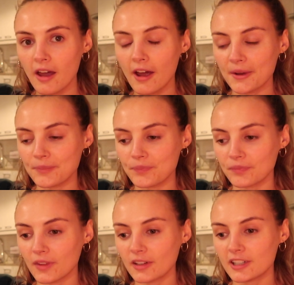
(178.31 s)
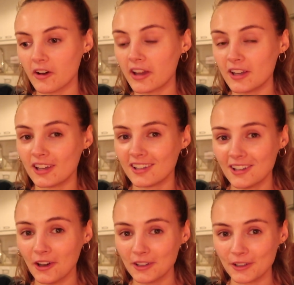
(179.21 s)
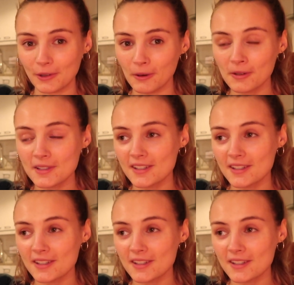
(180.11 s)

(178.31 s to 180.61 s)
during yoga course,